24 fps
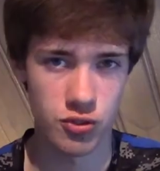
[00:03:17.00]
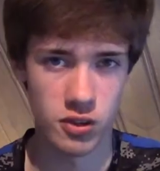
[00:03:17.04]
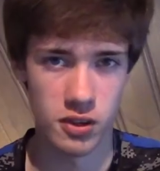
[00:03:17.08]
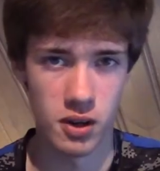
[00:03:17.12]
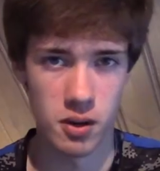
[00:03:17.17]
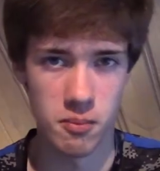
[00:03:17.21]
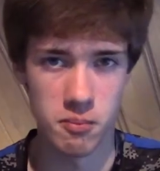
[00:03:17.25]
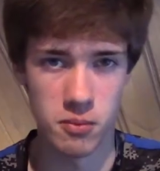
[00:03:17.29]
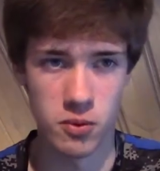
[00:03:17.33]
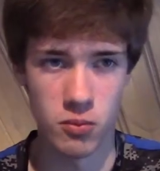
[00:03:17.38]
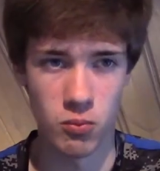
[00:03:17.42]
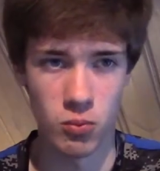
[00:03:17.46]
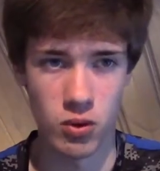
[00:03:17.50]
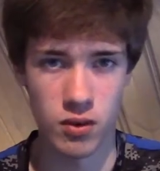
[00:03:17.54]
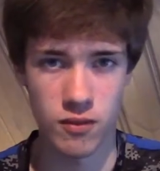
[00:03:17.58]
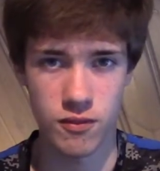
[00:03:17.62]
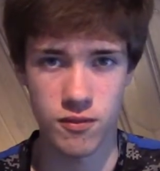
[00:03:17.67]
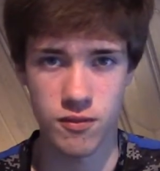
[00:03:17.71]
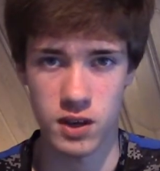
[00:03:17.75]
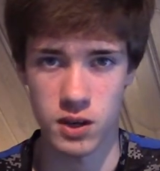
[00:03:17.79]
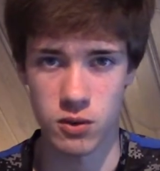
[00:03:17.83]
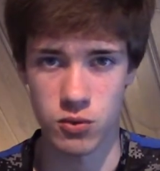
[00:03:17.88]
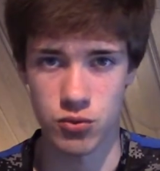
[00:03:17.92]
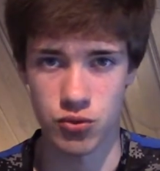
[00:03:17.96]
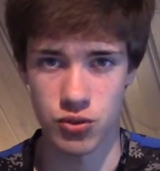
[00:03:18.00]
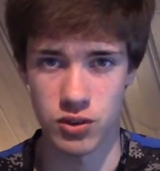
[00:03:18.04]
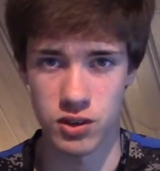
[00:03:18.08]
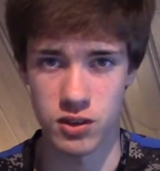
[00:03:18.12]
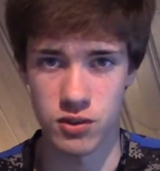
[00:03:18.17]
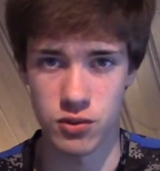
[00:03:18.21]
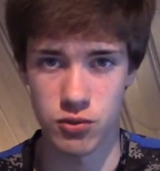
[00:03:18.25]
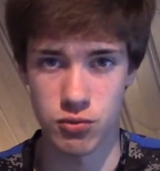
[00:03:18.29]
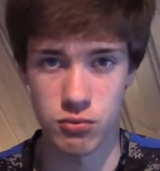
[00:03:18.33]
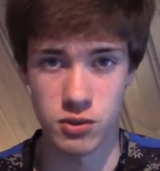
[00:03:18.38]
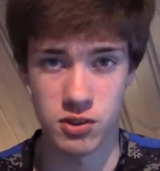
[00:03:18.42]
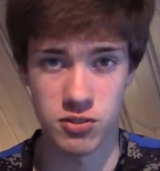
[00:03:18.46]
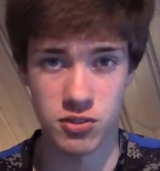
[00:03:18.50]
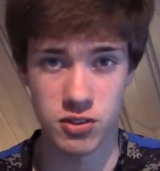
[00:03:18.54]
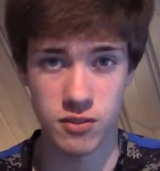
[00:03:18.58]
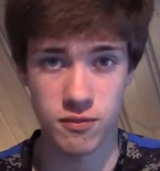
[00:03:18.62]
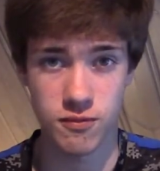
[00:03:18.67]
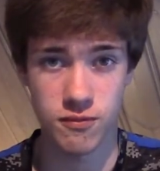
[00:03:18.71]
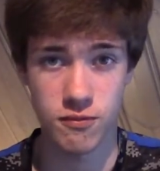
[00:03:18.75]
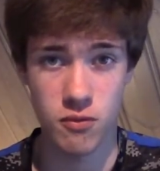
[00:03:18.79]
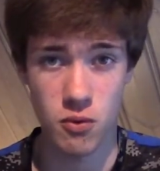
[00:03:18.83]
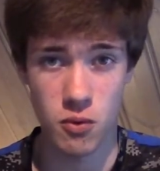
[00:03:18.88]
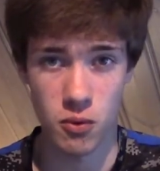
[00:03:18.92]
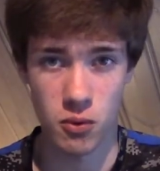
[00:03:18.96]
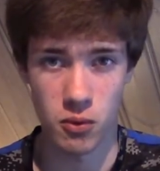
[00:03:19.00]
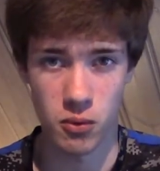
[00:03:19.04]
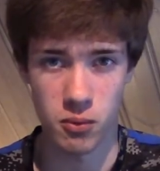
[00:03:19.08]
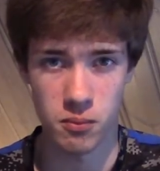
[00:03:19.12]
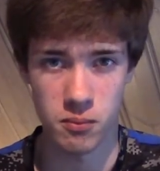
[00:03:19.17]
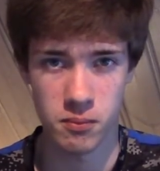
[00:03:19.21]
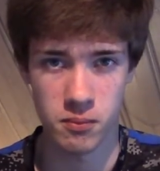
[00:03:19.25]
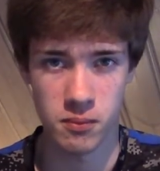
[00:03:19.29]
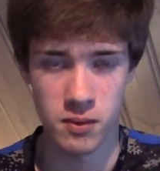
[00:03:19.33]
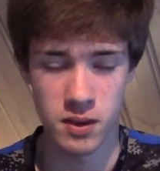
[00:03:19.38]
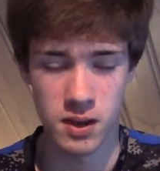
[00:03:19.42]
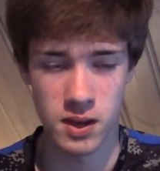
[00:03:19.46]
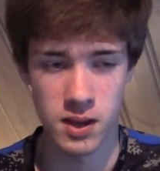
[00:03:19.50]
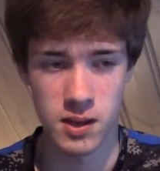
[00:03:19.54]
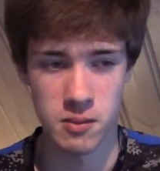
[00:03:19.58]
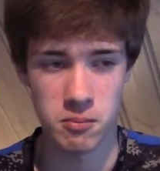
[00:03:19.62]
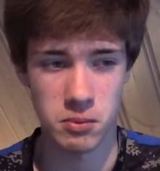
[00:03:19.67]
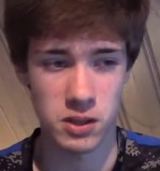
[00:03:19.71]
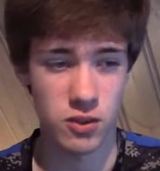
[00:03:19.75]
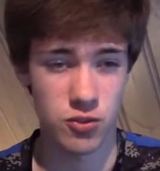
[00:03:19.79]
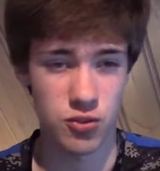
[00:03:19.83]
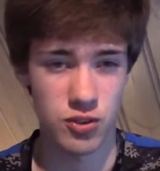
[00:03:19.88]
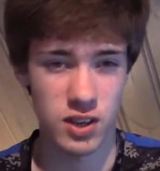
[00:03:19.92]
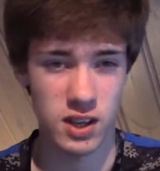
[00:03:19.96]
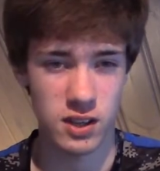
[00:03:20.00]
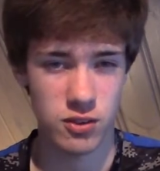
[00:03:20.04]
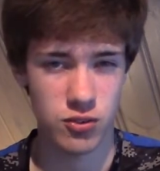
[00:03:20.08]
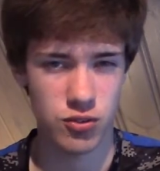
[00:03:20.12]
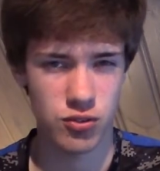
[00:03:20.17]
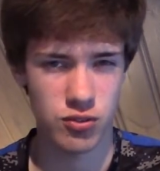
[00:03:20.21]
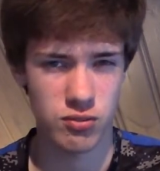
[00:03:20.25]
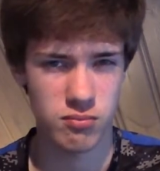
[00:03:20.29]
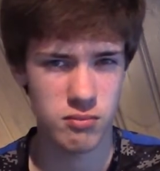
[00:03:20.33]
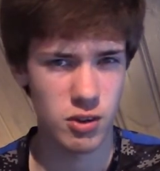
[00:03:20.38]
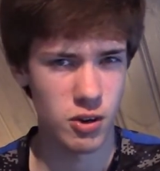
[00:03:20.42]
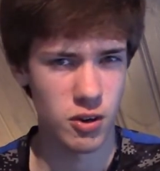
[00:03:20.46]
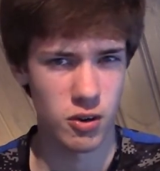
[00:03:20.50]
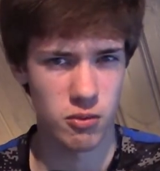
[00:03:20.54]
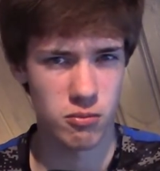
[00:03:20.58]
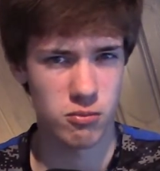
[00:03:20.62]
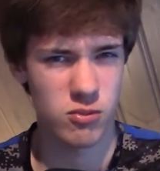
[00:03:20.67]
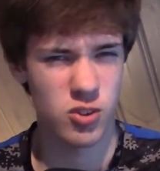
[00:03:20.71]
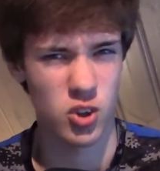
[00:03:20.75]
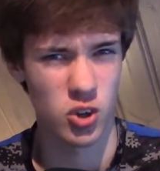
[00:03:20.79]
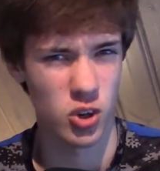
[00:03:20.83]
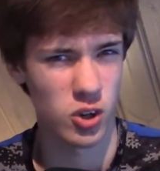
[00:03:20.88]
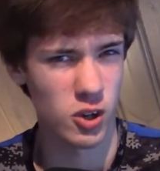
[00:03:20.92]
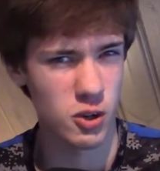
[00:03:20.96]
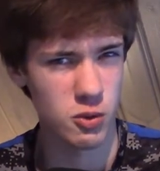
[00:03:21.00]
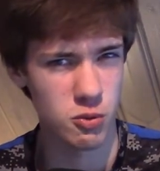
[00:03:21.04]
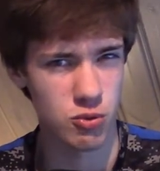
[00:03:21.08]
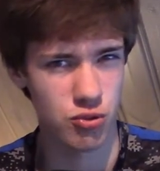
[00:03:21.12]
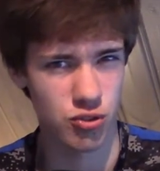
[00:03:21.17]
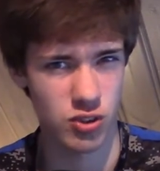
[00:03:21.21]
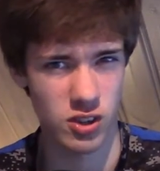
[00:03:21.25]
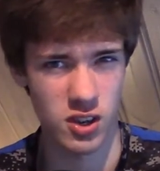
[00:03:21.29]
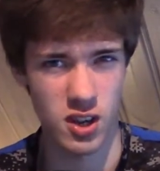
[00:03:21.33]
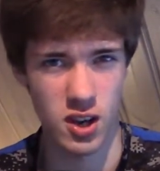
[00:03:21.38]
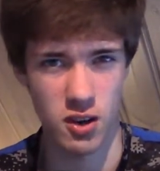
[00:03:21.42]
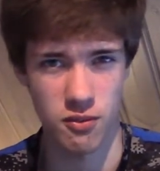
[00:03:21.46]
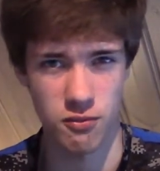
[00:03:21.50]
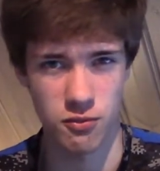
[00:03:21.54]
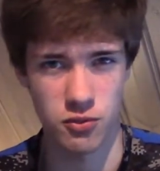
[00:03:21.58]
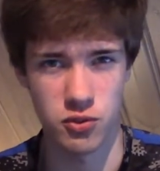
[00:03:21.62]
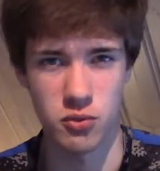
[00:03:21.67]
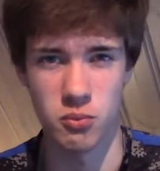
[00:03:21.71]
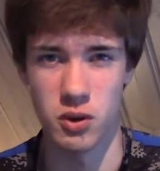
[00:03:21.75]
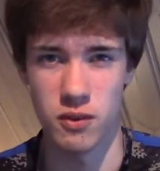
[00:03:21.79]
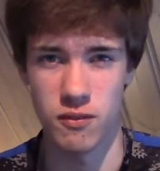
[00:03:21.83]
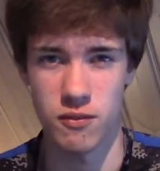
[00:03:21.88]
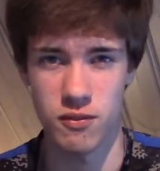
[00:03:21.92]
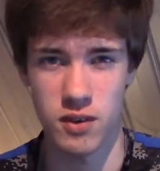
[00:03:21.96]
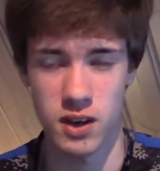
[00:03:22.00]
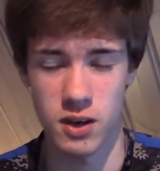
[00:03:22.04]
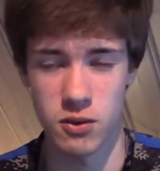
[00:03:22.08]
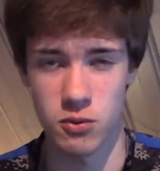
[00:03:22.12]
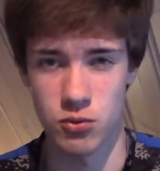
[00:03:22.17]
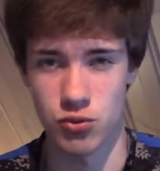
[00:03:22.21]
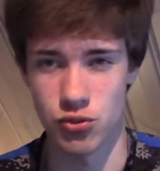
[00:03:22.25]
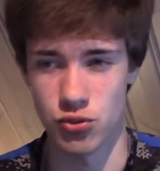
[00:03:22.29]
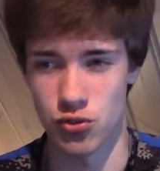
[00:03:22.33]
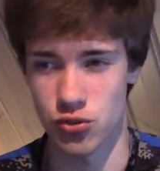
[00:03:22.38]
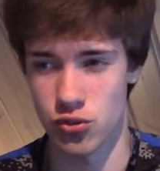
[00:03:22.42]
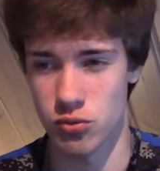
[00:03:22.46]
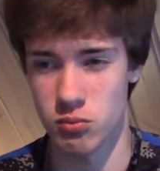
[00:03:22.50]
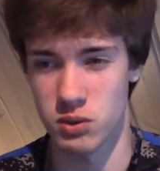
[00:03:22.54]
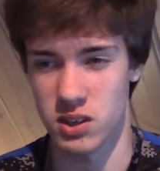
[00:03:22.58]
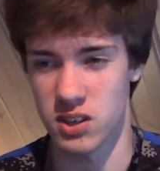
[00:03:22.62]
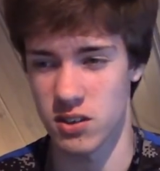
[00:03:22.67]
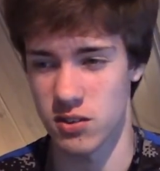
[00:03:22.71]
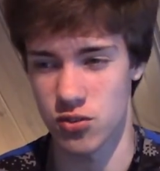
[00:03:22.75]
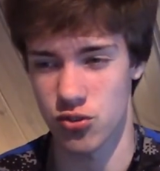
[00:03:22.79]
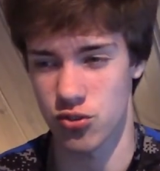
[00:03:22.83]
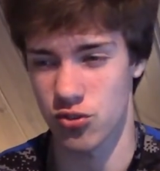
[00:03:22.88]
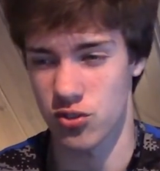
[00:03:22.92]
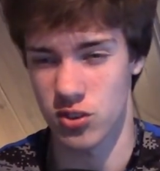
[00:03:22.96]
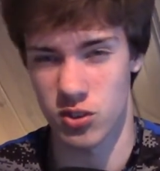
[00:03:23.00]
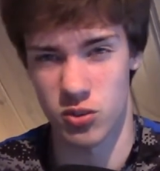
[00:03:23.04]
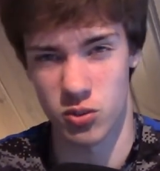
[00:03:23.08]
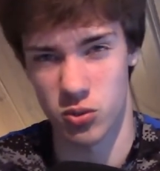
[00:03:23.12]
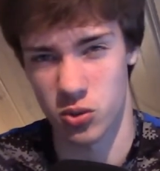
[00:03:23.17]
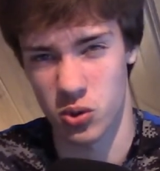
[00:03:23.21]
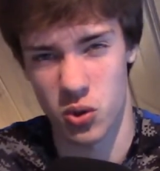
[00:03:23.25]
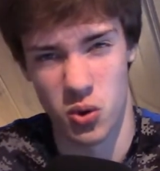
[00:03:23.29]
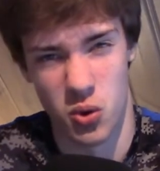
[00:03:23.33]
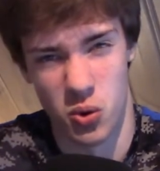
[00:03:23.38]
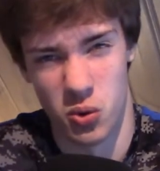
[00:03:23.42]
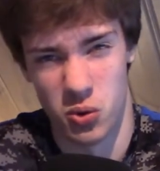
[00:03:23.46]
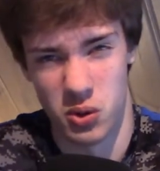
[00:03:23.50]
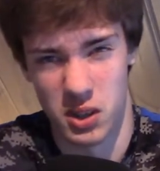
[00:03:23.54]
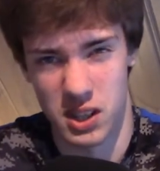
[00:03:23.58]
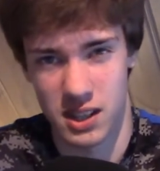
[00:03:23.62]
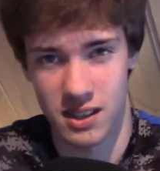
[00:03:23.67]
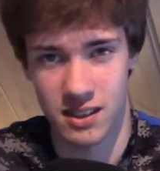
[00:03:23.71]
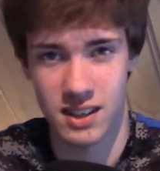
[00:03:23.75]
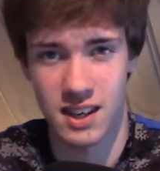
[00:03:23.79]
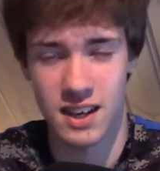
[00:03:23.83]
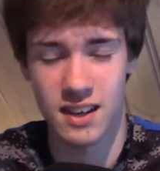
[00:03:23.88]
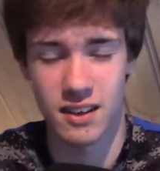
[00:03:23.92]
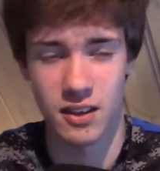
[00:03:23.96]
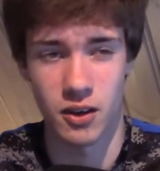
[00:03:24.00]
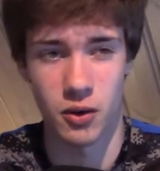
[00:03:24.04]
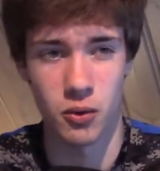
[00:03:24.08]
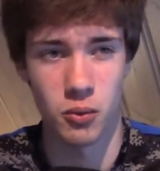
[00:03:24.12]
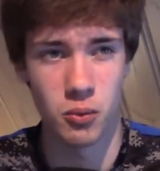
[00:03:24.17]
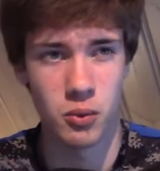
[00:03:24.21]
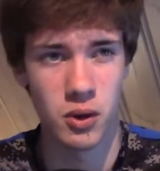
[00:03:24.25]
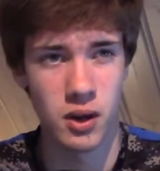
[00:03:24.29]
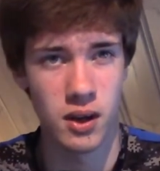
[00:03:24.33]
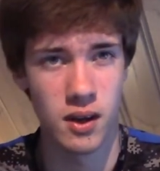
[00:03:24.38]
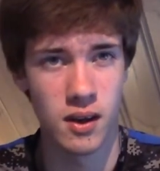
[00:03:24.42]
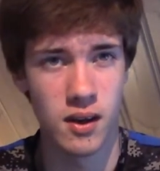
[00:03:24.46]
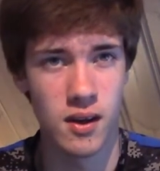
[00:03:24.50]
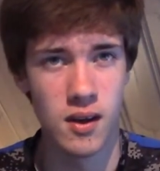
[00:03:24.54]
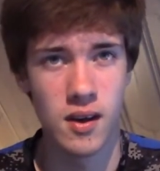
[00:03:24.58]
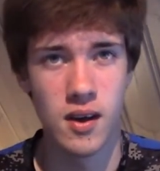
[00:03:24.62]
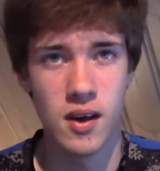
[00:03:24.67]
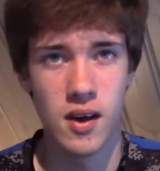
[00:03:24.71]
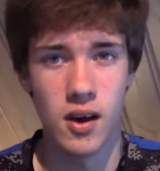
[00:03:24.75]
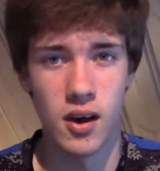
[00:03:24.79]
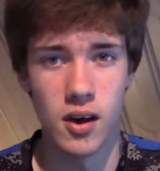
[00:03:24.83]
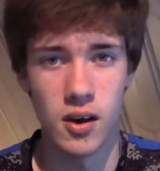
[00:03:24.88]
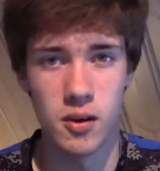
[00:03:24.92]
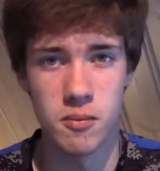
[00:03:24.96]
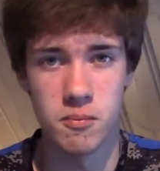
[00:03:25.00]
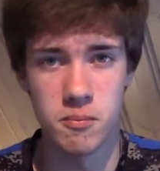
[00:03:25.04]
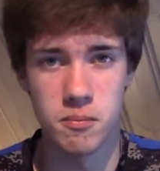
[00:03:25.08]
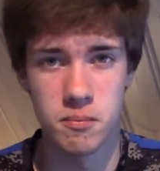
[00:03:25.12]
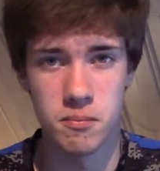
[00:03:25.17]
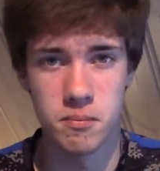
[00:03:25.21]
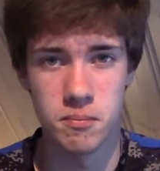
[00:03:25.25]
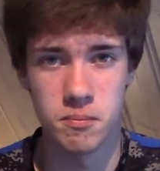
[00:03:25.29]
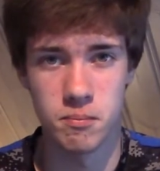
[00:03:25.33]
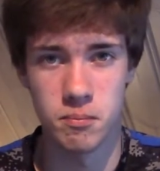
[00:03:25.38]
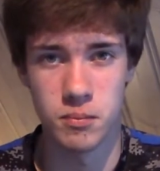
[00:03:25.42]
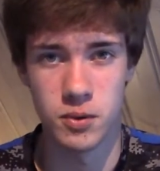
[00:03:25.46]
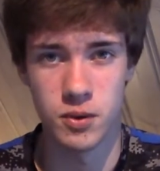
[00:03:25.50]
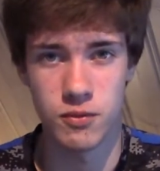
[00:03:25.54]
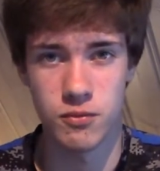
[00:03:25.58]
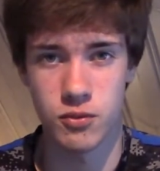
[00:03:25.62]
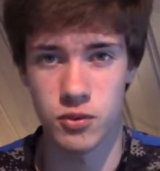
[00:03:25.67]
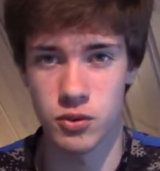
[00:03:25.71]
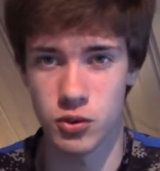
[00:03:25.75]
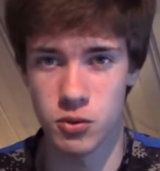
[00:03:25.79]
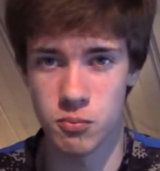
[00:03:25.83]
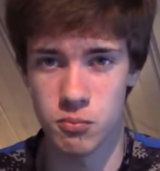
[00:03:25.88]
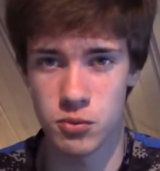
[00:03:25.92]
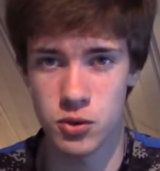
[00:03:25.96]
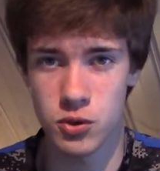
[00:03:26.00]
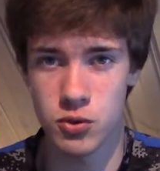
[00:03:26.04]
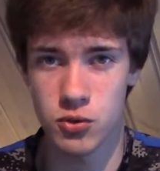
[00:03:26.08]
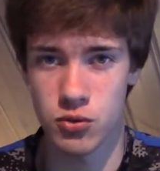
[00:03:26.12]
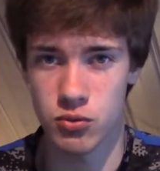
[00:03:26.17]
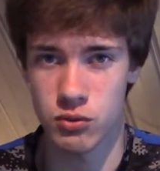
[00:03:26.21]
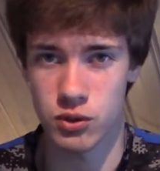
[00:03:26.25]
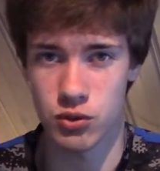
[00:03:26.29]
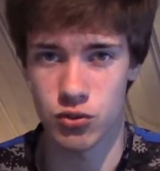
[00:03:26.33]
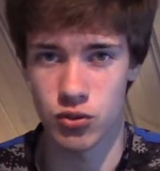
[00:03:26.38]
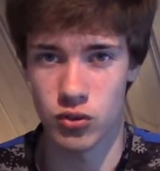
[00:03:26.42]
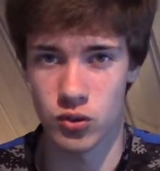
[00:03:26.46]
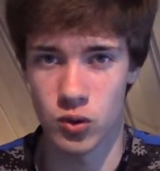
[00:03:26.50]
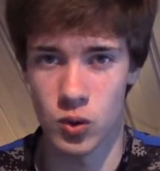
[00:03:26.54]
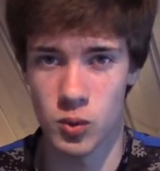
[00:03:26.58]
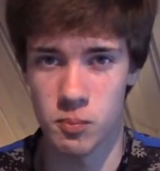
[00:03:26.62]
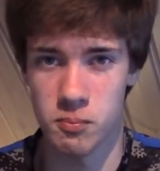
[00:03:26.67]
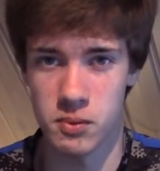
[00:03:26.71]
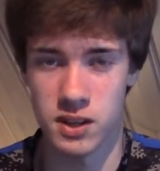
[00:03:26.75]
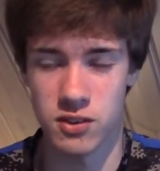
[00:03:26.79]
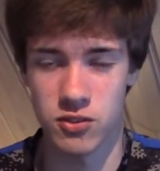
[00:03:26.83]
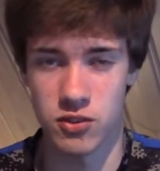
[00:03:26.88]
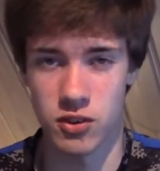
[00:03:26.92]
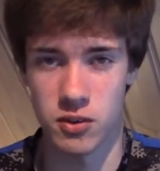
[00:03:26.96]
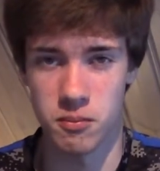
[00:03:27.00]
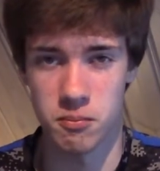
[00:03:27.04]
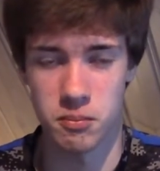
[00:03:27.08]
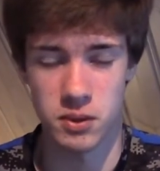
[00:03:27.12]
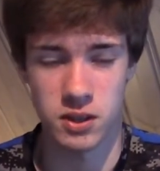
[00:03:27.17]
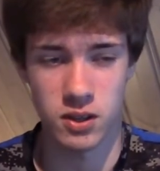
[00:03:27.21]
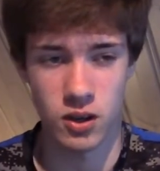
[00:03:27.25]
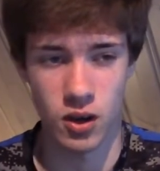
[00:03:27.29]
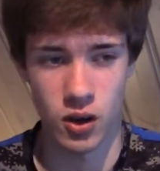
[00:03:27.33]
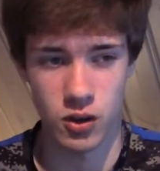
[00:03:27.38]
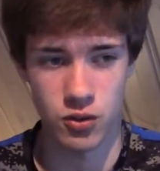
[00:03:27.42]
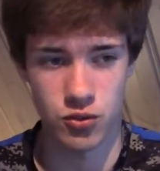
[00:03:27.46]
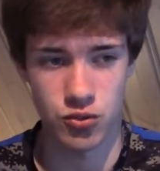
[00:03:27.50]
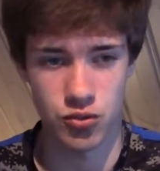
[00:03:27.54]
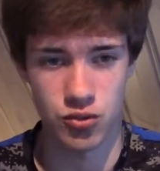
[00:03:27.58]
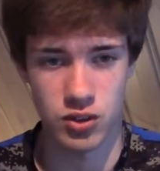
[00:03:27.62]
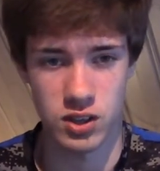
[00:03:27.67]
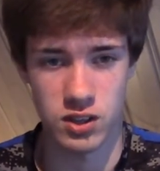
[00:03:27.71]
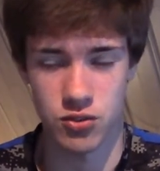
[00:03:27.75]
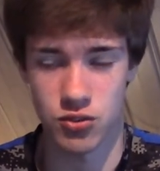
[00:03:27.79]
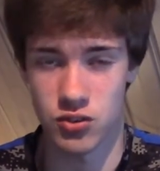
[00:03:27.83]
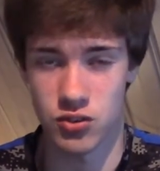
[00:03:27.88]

the number 1024 because that's, you know, close enough to 1000 so we can still call it kilo. Um, but for the computer, it's a lot better because it's